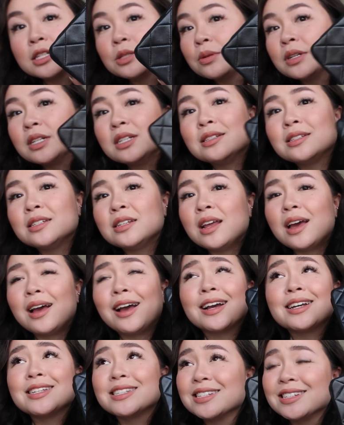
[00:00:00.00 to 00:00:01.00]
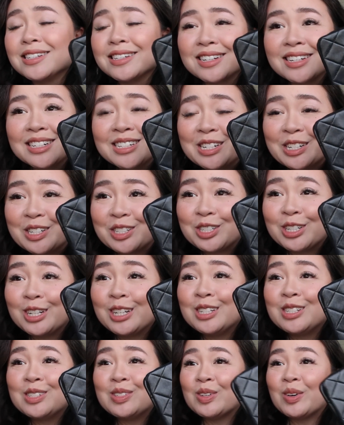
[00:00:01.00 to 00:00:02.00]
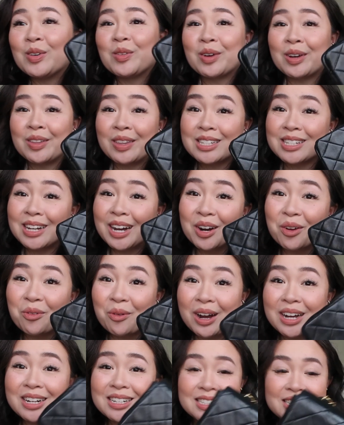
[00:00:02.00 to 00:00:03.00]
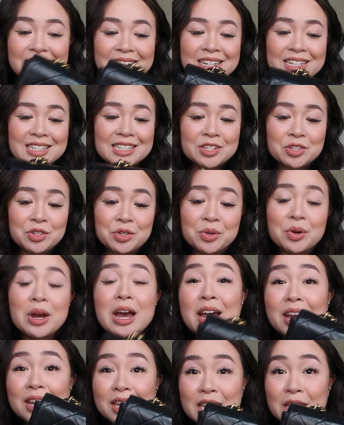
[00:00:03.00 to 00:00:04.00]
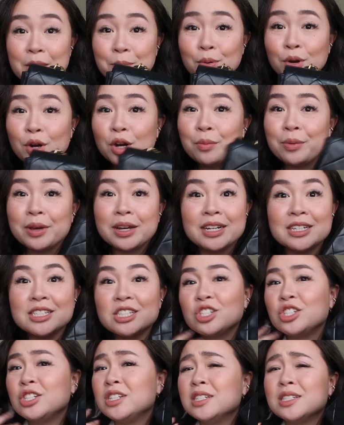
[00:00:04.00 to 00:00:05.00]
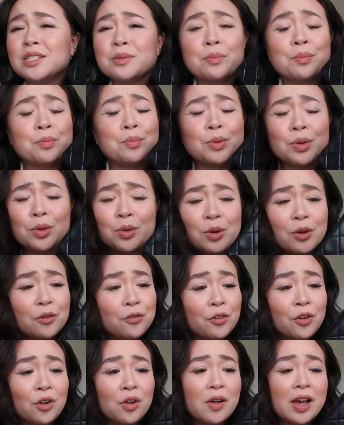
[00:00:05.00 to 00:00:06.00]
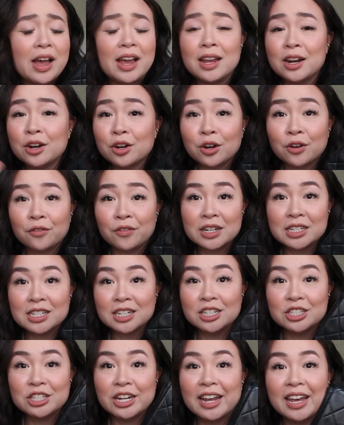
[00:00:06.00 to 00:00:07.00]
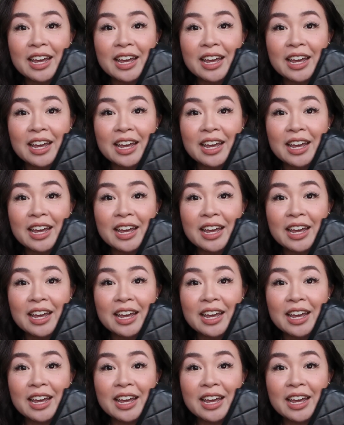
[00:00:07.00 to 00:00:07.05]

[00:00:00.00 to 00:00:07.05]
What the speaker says: This one is in excellent condition, so that's kind of why I decided to keep her, because she is beautiful in her vintage